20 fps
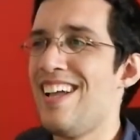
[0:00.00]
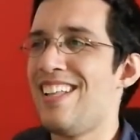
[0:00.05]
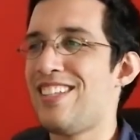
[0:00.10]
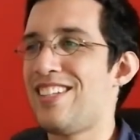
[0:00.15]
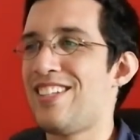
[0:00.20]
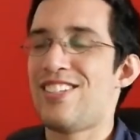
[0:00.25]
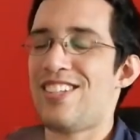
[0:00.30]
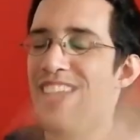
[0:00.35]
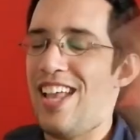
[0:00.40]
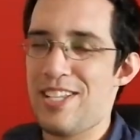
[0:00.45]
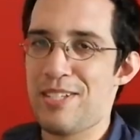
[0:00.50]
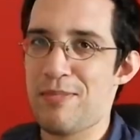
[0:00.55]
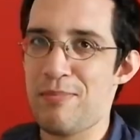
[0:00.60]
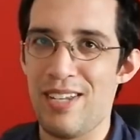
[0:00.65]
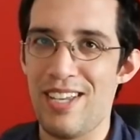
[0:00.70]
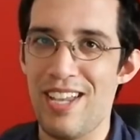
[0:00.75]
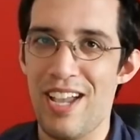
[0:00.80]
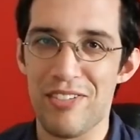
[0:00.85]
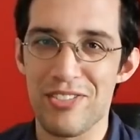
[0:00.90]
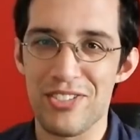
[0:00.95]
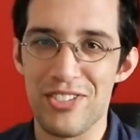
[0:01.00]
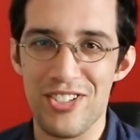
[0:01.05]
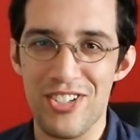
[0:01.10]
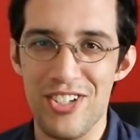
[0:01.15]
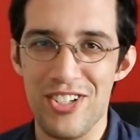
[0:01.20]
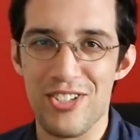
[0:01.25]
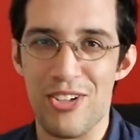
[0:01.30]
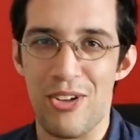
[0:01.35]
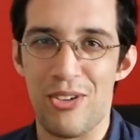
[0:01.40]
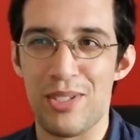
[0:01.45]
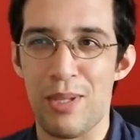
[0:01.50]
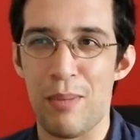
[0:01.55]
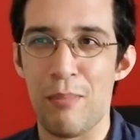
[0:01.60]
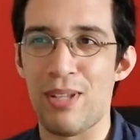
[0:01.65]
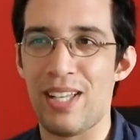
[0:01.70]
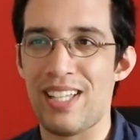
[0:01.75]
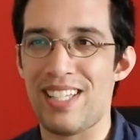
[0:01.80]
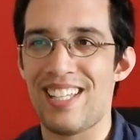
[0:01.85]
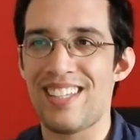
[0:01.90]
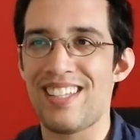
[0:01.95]
it saves me after just
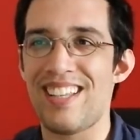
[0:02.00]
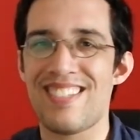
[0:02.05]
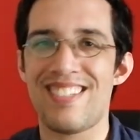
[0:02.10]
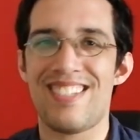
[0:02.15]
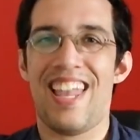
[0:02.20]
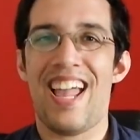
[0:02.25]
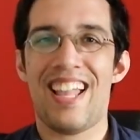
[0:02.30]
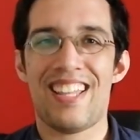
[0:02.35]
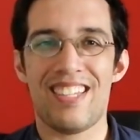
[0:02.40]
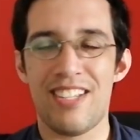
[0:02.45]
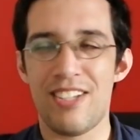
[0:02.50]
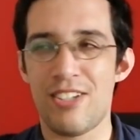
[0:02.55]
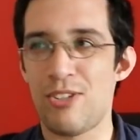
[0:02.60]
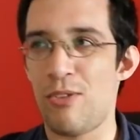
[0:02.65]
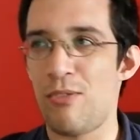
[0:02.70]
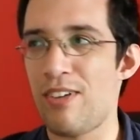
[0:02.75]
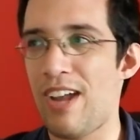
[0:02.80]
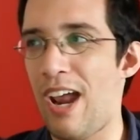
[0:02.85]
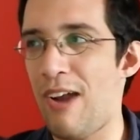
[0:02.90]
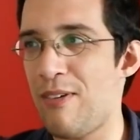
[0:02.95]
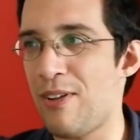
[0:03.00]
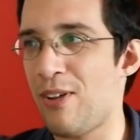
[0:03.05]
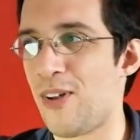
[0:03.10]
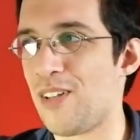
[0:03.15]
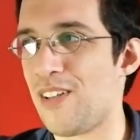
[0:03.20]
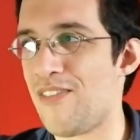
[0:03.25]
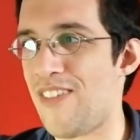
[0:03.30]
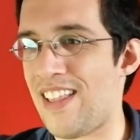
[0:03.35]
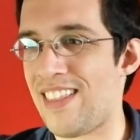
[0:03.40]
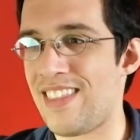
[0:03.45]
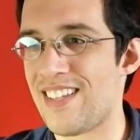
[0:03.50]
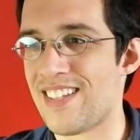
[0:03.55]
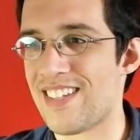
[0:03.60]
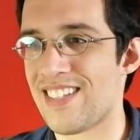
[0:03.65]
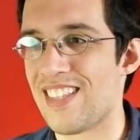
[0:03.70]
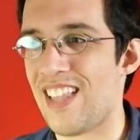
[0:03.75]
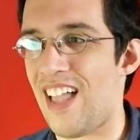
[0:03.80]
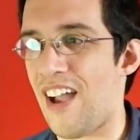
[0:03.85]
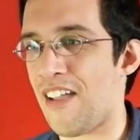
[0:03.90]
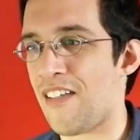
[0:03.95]
contemplating the sadness of Gary Ollivander's
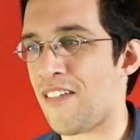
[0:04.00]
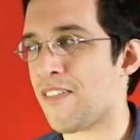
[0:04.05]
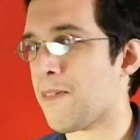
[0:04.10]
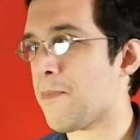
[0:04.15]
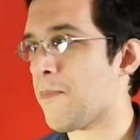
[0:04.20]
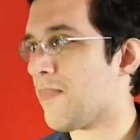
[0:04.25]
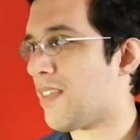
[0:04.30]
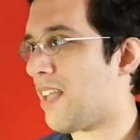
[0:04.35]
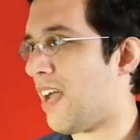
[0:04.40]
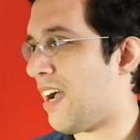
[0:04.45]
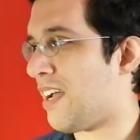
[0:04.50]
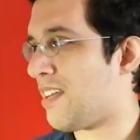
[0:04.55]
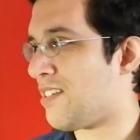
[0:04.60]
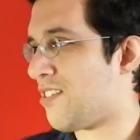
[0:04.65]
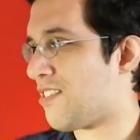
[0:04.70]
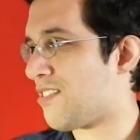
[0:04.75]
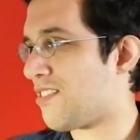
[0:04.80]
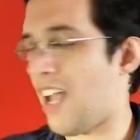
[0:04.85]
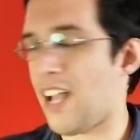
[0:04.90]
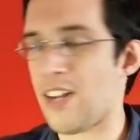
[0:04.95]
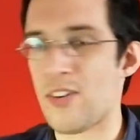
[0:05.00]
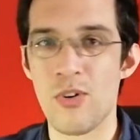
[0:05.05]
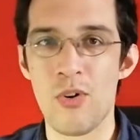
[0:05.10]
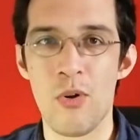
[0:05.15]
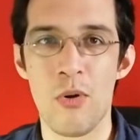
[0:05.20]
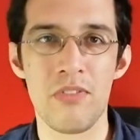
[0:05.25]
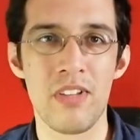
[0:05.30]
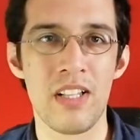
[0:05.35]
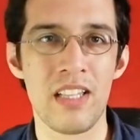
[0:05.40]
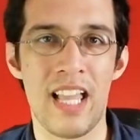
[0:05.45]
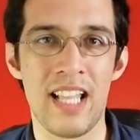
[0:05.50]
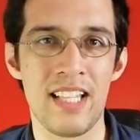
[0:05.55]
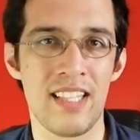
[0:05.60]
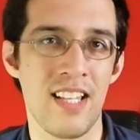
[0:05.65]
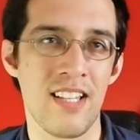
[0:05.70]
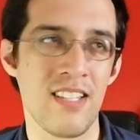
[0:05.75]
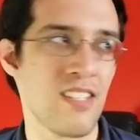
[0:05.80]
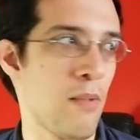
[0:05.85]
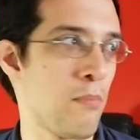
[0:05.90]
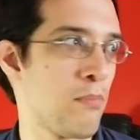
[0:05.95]
life. I just I don't know if the light
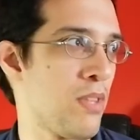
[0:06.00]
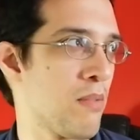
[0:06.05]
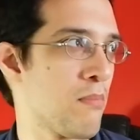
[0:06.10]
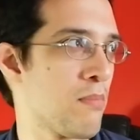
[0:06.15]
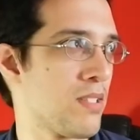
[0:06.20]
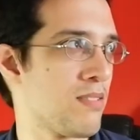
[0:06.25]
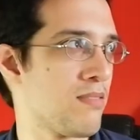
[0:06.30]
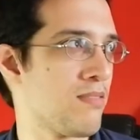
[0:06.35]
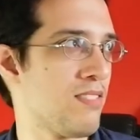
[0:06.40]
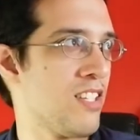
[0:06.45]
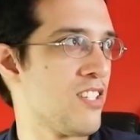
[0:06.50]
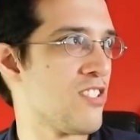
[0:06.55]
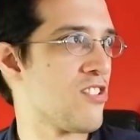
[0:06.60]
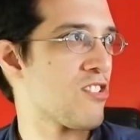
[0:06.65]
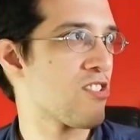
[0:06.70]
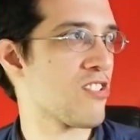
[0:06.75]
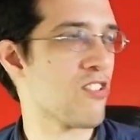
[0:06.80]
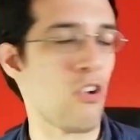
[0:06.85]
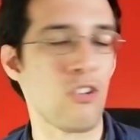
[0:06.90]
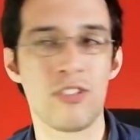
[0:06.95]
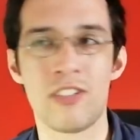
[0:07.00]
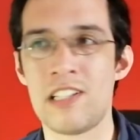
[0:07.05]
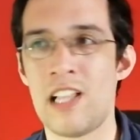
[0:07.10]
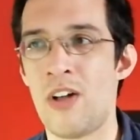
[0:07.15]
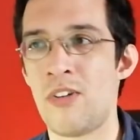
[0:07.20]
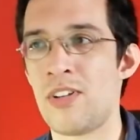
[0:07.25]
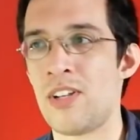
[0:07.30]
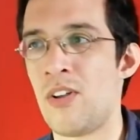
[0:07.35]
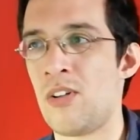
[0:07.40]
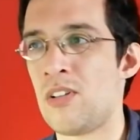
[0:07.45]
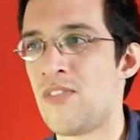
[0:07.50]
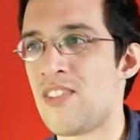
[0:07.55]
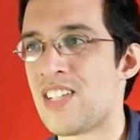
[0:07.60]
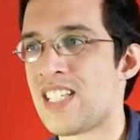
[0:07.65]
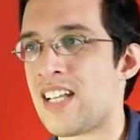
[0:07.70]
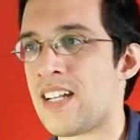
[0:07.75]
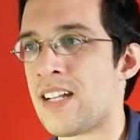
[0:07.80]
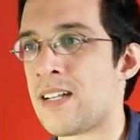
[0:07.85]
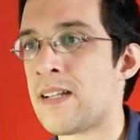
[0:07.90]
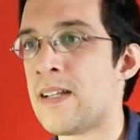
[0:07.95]
did something, but it just got cloudy all of a
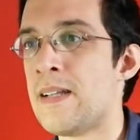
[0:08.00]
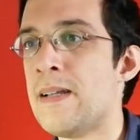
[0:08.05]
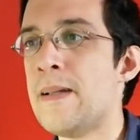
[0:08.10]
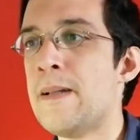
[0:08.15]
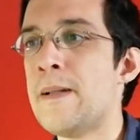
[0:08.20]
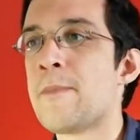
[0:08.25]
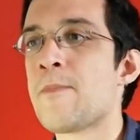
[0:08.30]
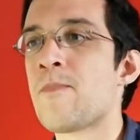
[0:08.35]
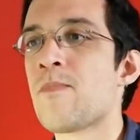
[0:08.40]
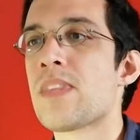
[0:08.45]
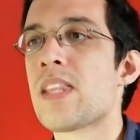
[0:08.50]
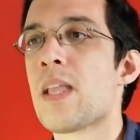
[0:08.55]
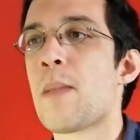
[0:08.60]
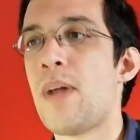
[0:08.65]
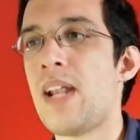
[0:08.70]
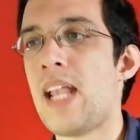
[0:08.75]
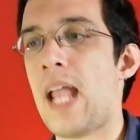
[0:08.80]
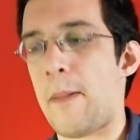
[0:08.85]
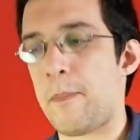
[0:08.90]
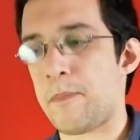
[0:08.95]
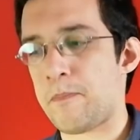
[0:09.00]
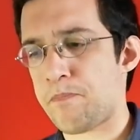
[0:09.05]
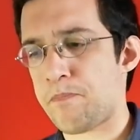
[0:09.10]
sudden. But yeah,